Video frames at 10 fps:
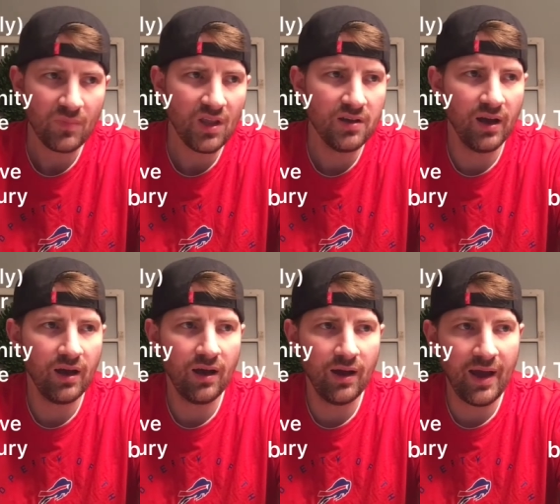
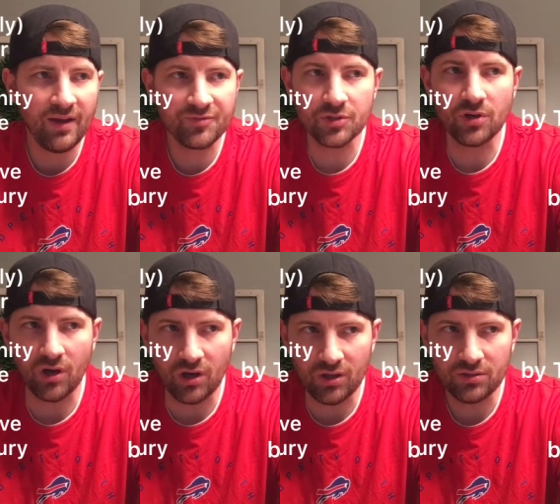After
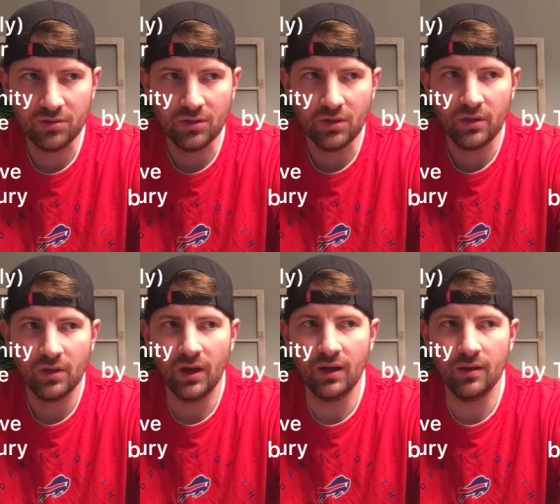All,
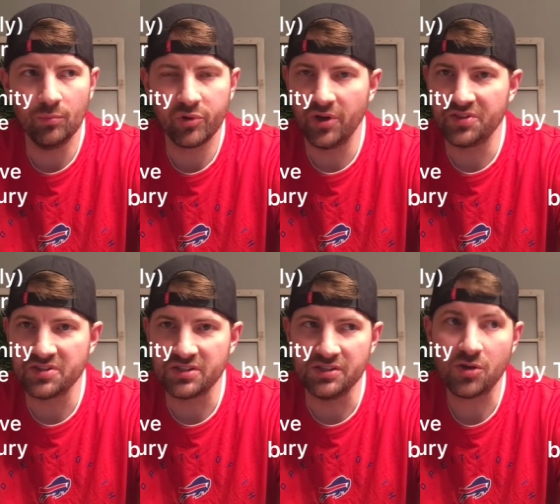
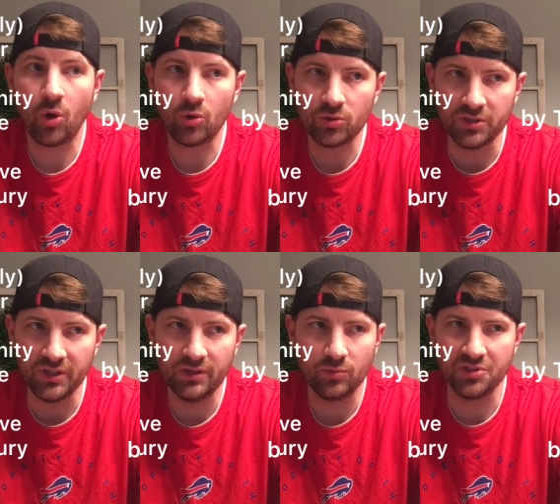parentheses
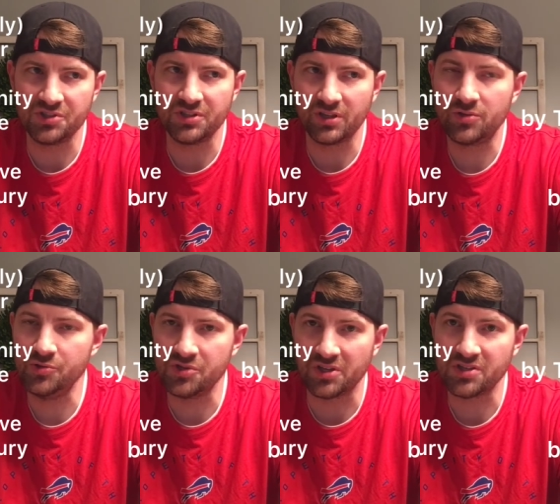Holy, which is an
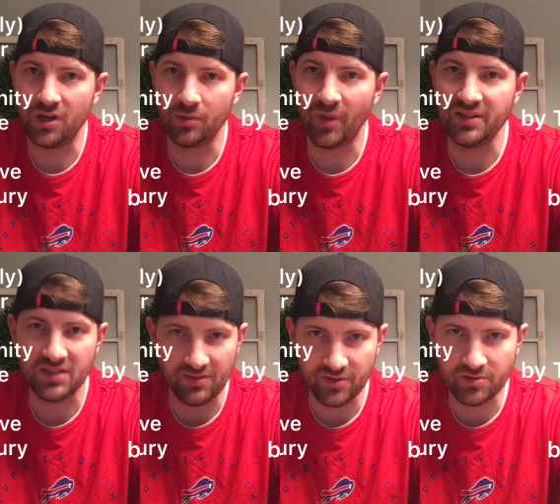acoustic song by
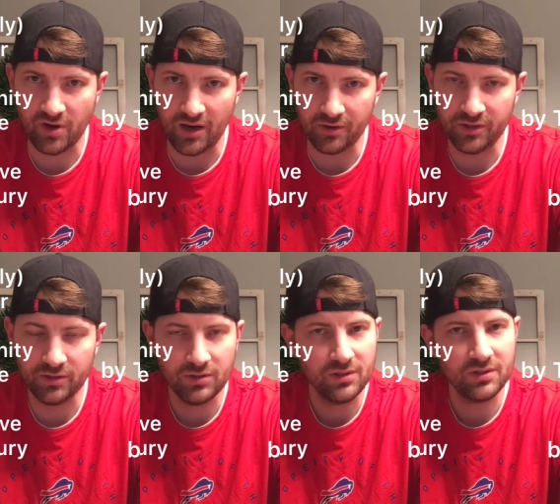David Crowder,
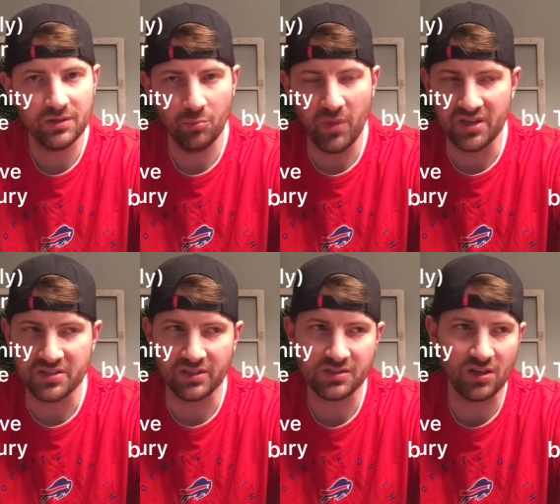
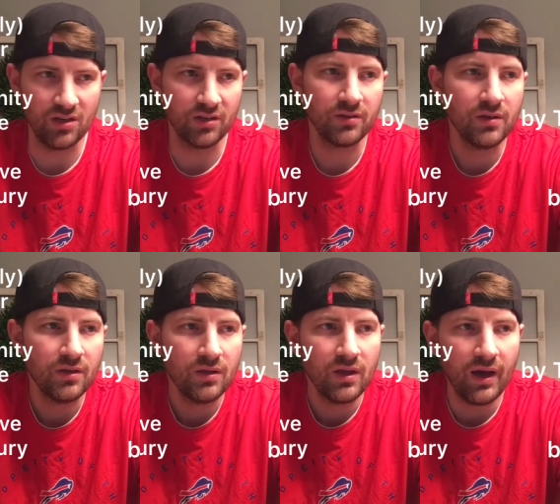amazing song.
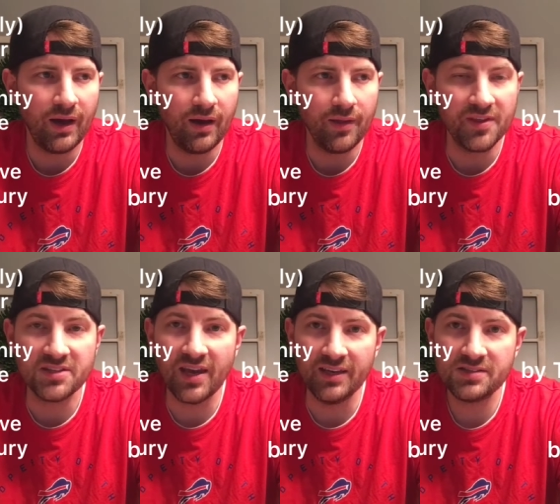The
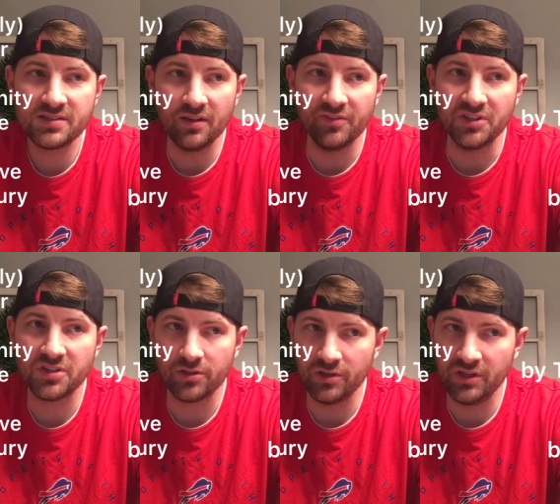Taste of
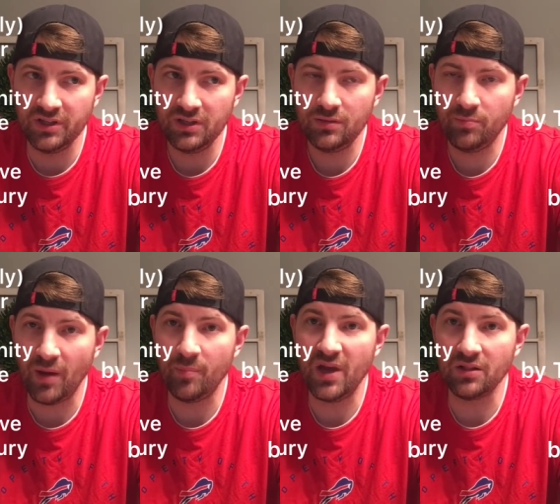Eternity by
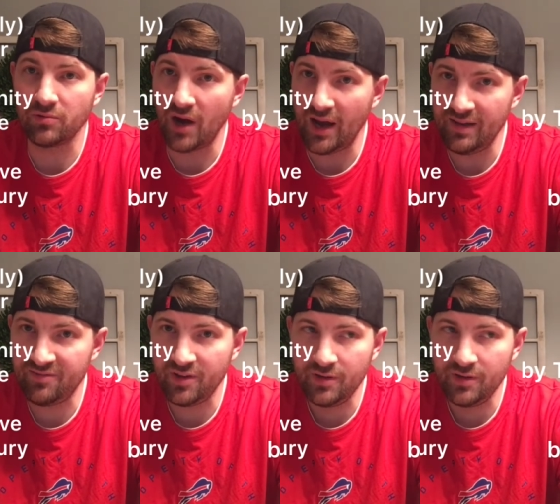Belle Arrive.